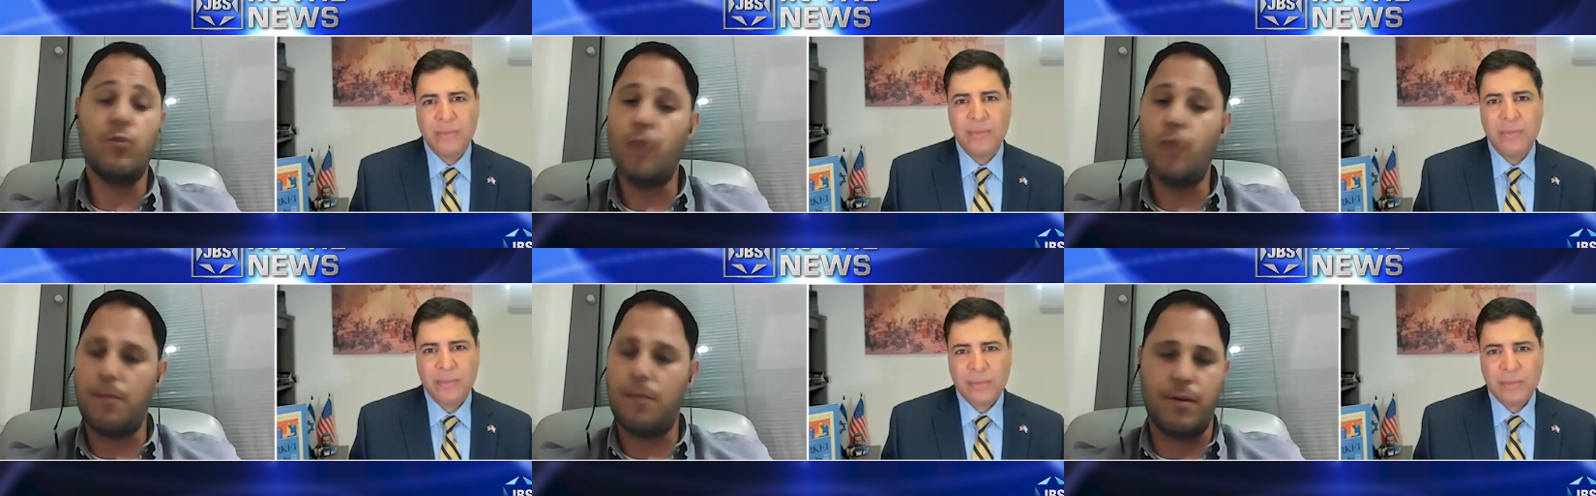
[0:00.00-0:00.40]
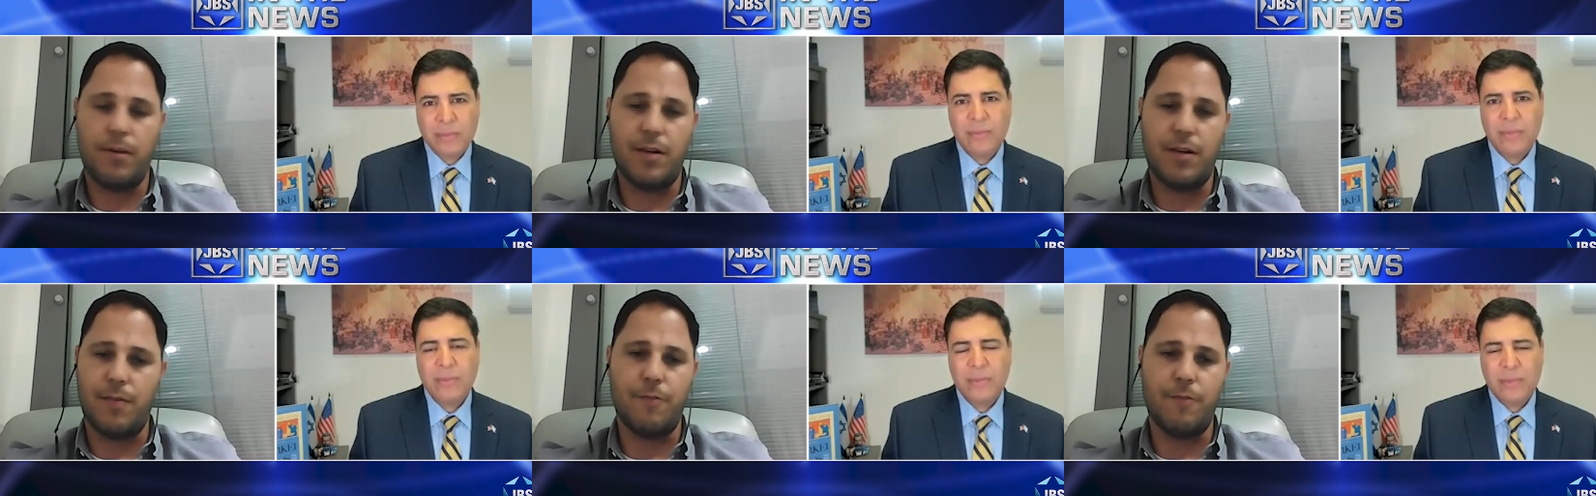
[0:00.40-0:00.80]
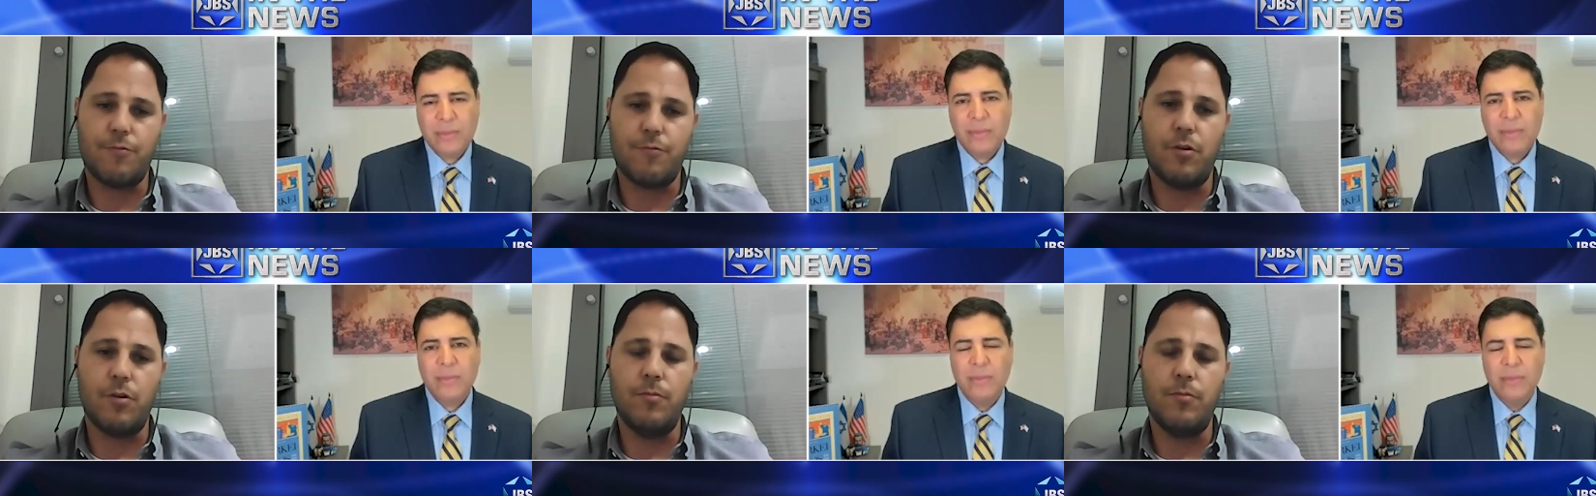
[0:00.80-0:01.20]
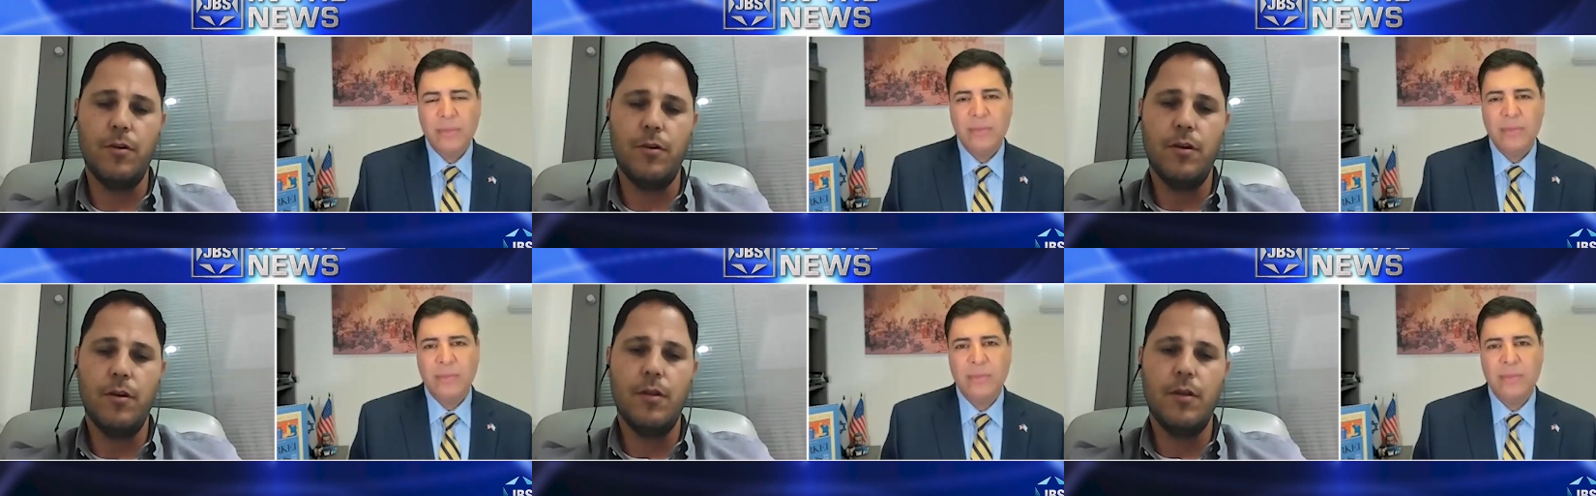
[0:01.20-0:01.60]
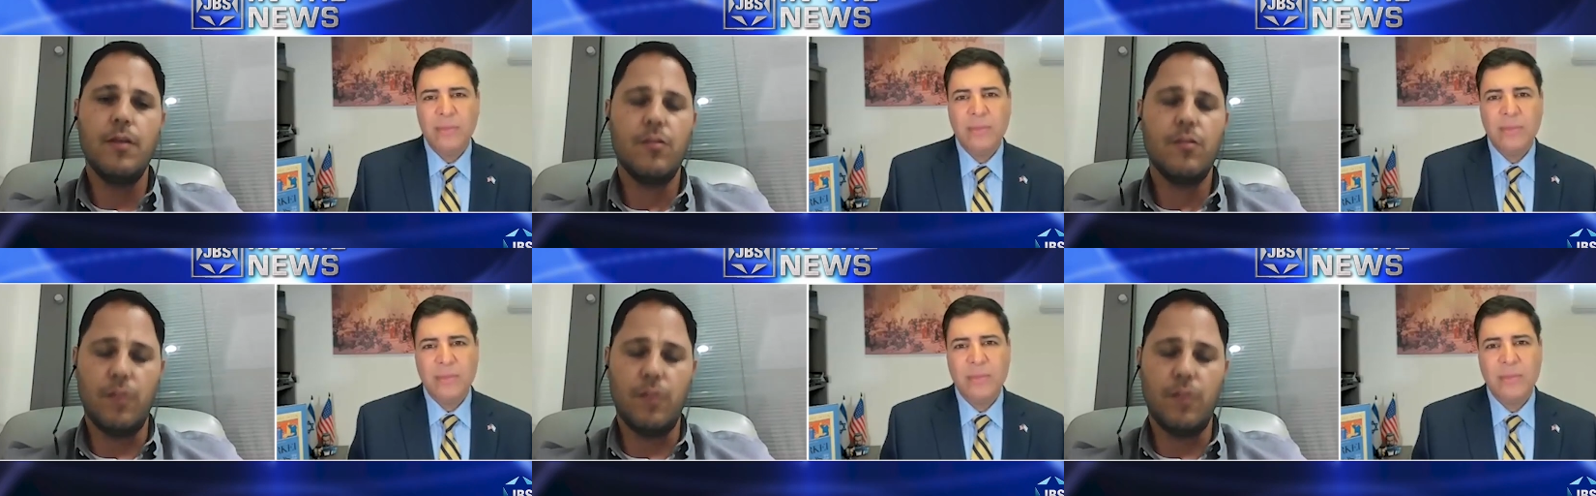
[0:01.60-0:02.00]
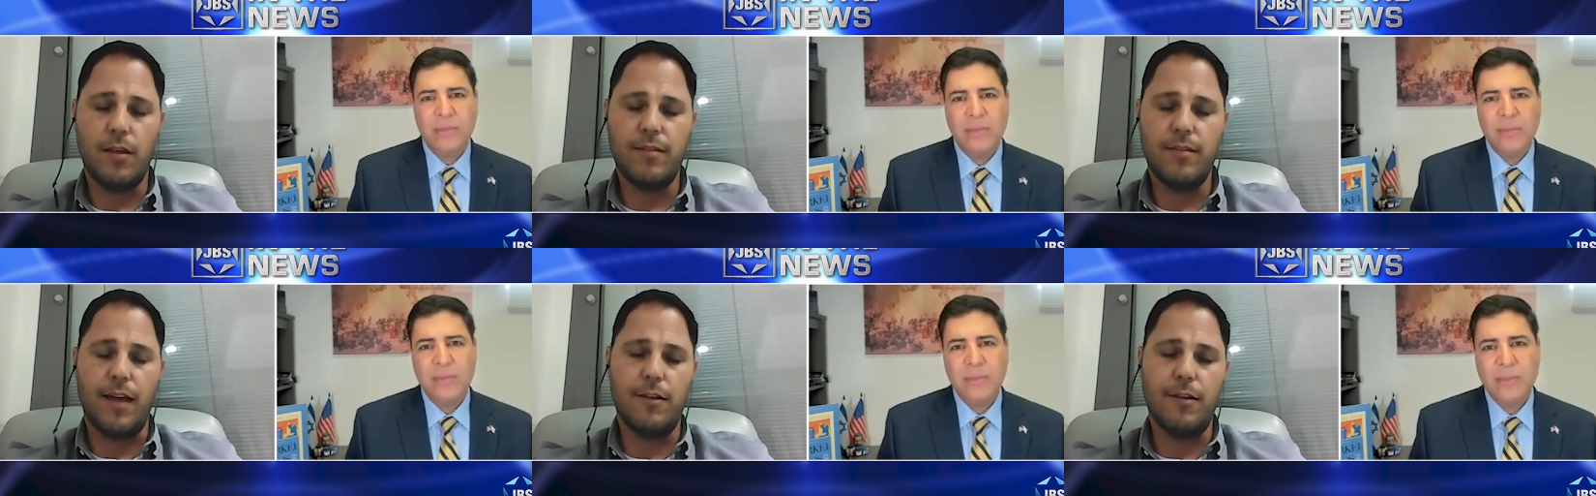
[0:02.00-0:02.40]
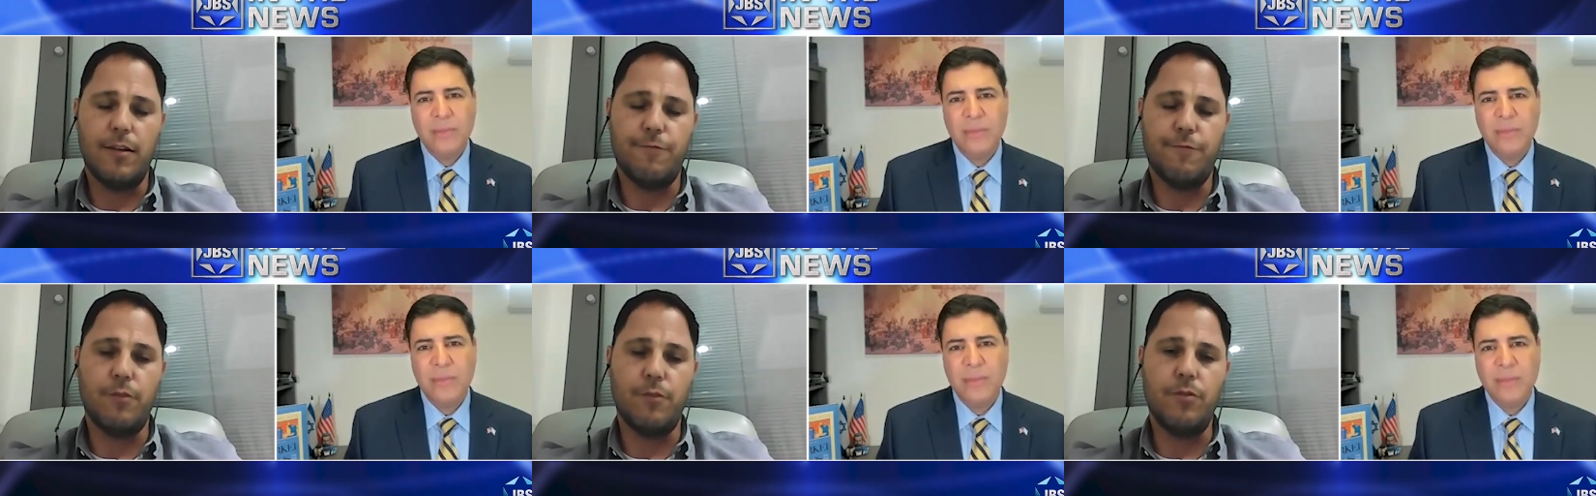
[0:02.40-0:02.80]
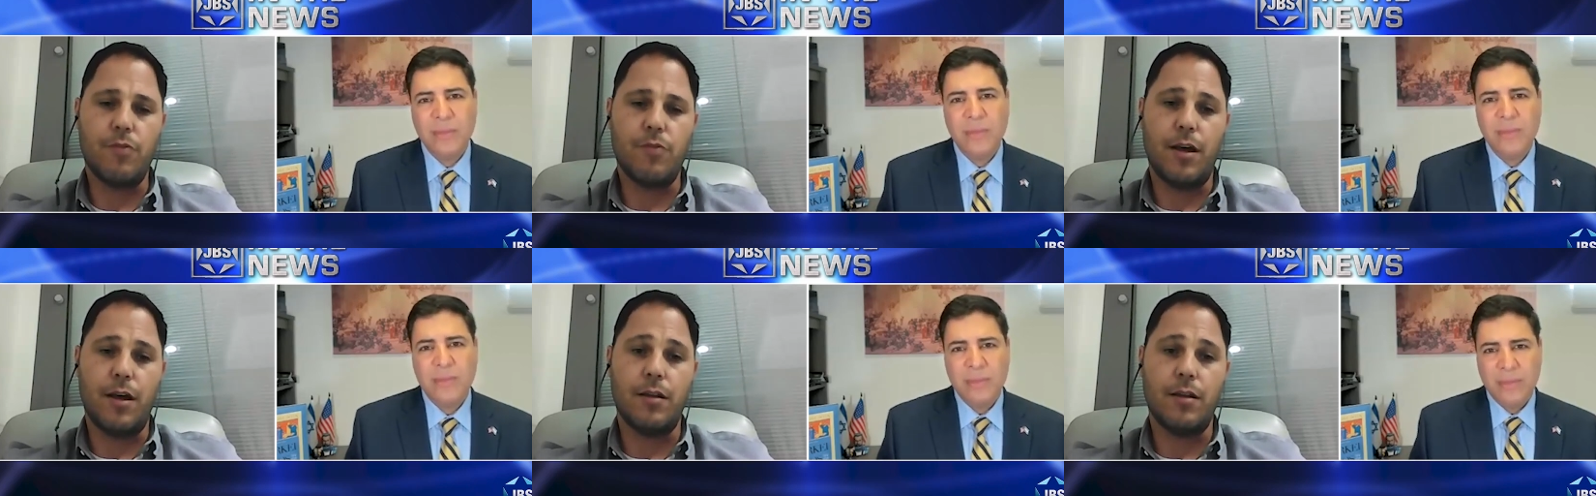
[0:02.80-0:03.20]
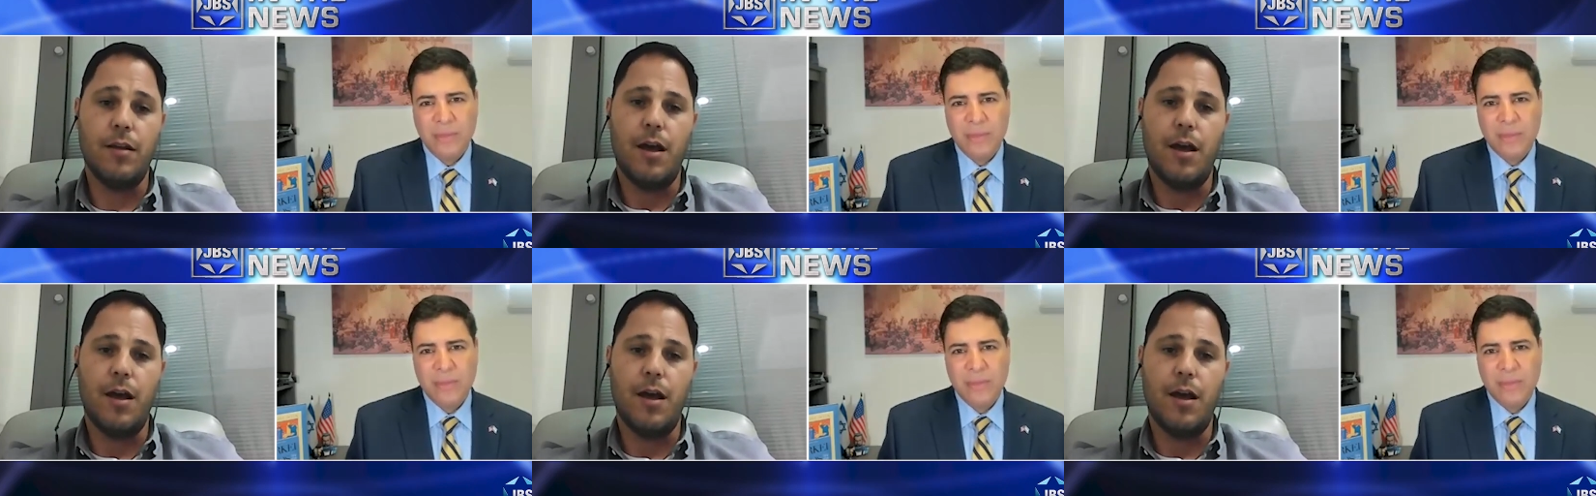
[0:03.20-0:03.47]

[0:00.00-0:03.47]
Speaker 1: this weapon coming from exactly from Iran.